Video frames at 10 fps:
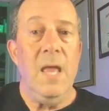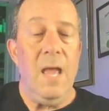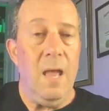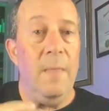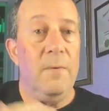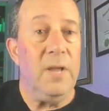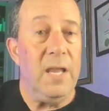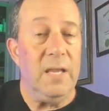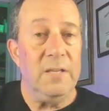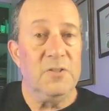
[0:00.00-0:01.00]
And they're
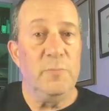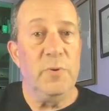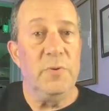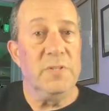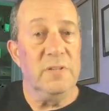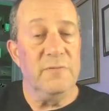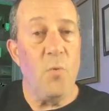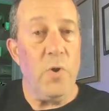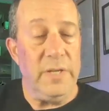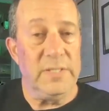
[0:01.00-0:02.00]
getting into producing the
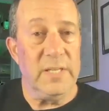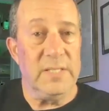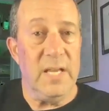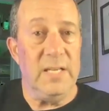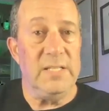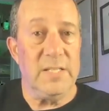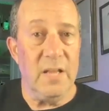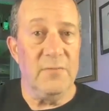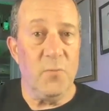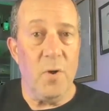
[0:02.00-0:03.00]
4680
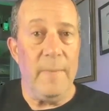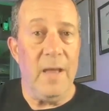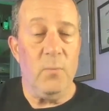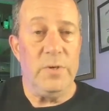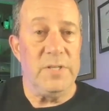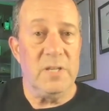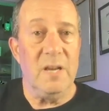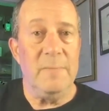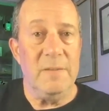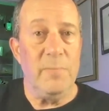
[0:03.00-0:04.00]
cell format, which is going
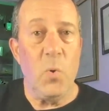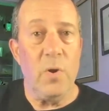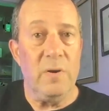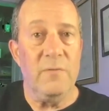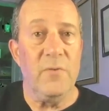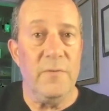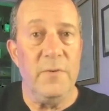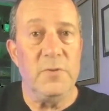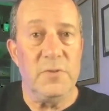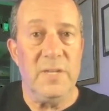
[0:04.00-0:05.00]
to be important for
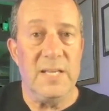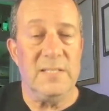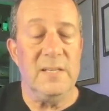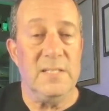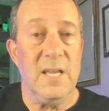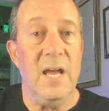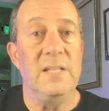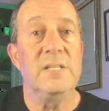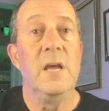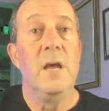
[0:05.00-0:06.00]
future Tesla
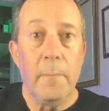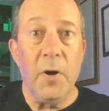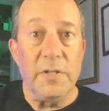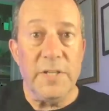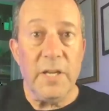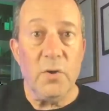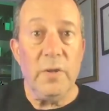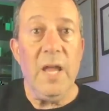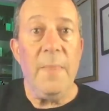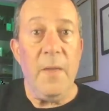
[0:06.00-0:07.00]
designs,
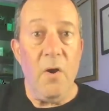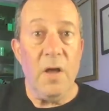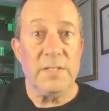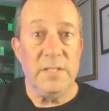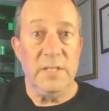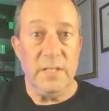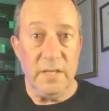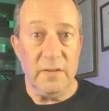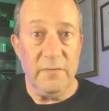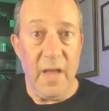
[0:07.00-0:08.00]
particularly at the Austin
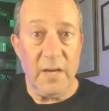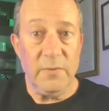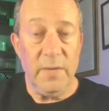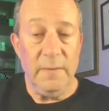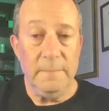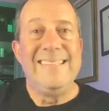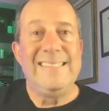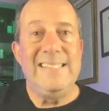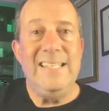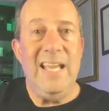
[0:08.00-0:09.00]
Gigafactory.
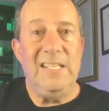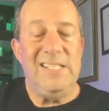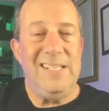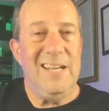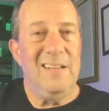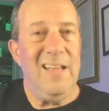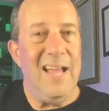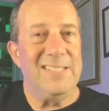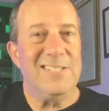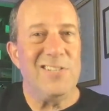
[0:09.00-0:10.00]
CATL
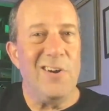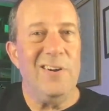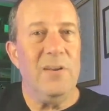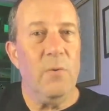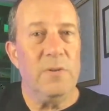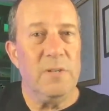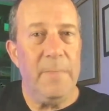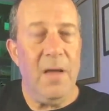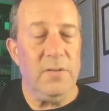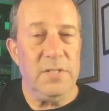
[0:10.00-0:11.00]
has started or is
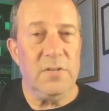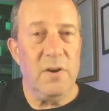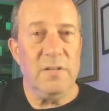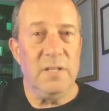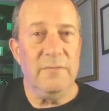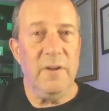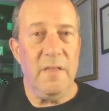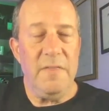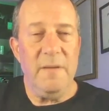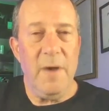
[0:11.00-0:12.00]
about to start delivering
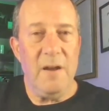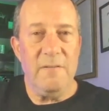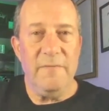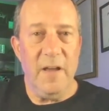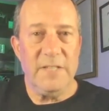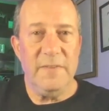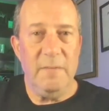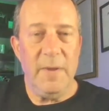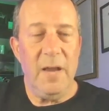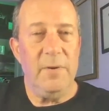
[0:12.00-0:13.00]
lithium iron
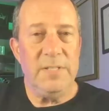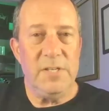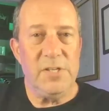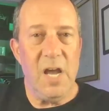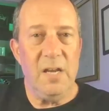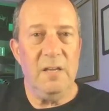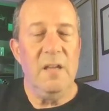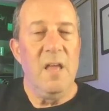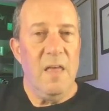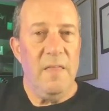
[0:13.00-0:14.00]
phosphate batteries in China.
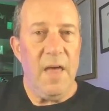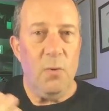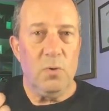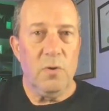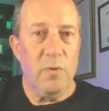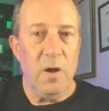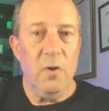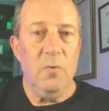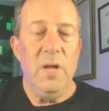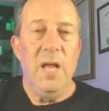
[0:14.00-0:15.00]
That will
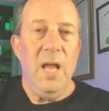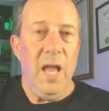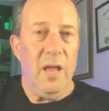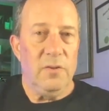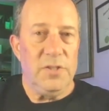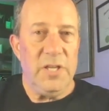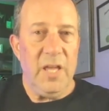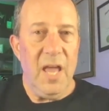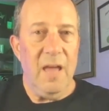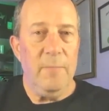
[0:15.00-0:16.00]
grow. LG
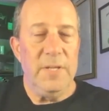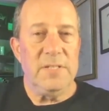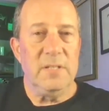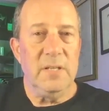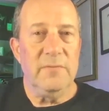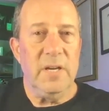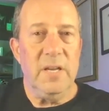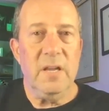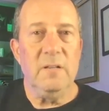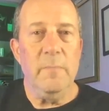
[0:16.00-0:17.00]
Chem is delivering
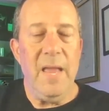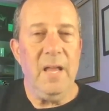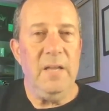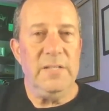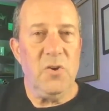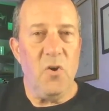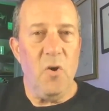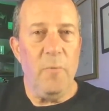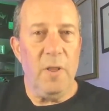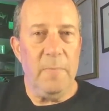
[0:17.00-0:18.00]
nickel manganese
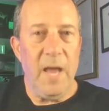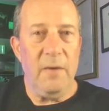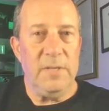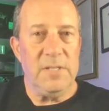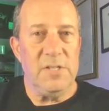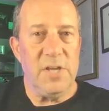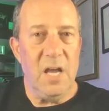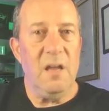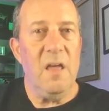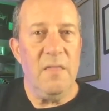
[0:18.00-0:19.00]
cobalt batteries in
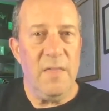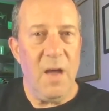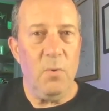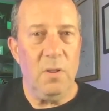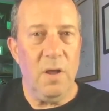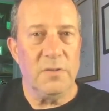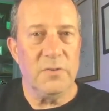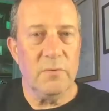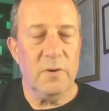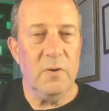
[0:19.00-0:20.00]
China. That will
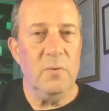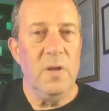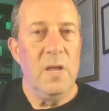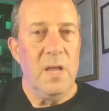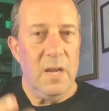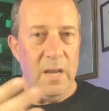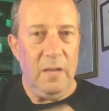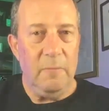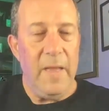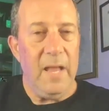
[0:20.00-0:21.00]
also grow.
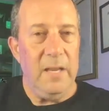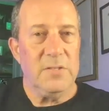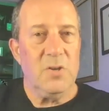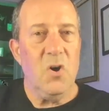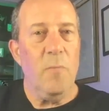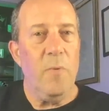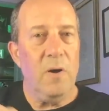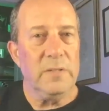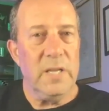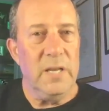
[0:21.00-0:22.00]
Nickel manganese
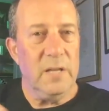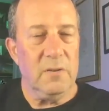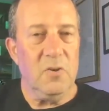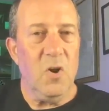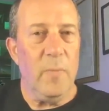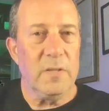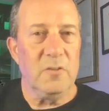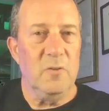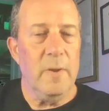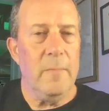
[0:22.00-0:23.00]
cobalt and nickel cobalt
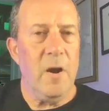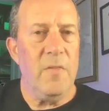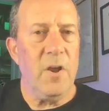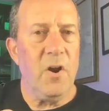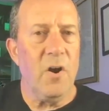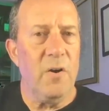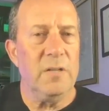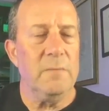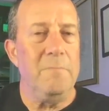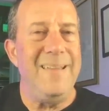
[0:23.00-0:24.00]
aluminum are the
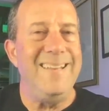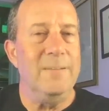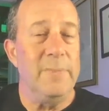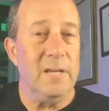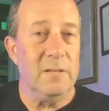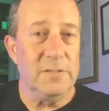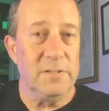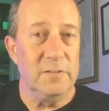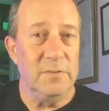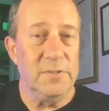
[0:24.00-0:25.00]
current medium nickel
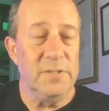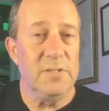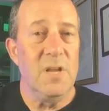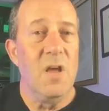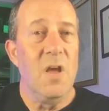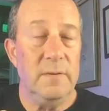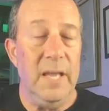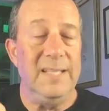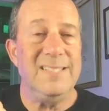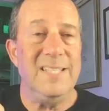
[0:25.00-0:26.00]
solutions.
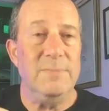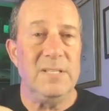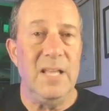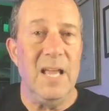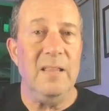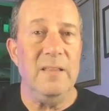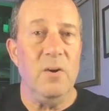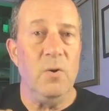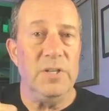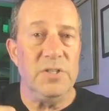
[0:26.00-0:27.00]
It seems likely
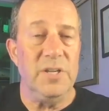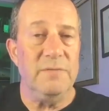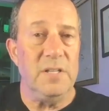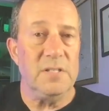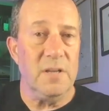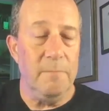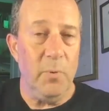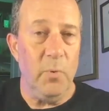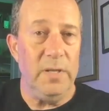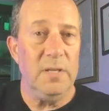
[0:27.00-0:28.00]
they're going to shift at some
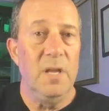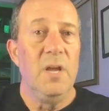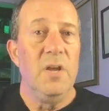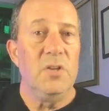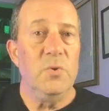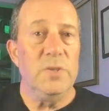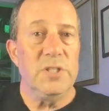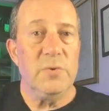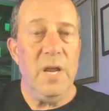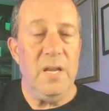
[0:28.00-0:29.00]
point to a
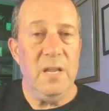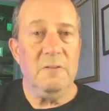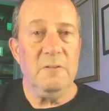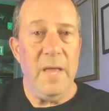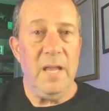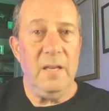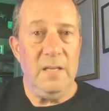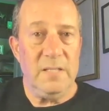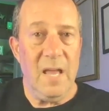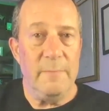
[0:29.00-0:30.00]
straight nickel
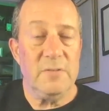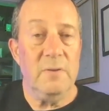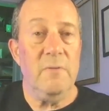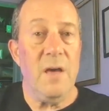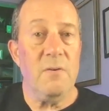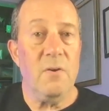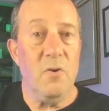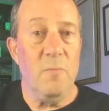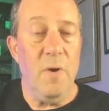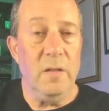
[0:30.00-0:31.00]
manganese chemistry without
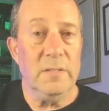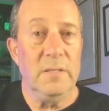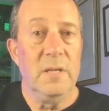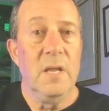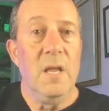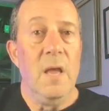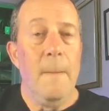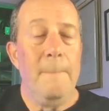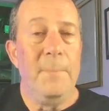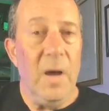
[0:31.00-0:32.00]
cobalt,
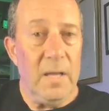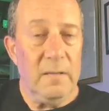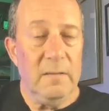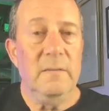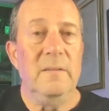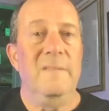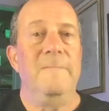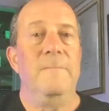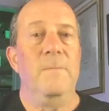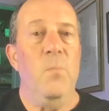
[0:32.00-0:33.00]
but
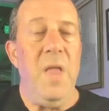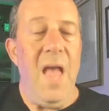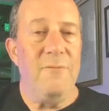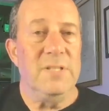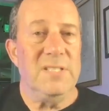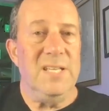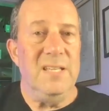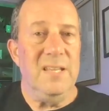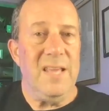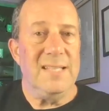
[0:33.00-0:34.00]
we haven't seen
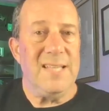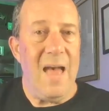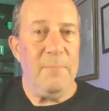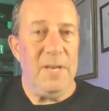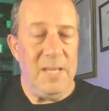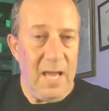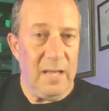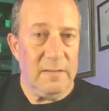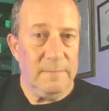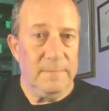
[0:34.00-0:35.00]
that that's happened
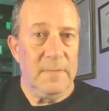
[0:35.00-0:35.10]
yet.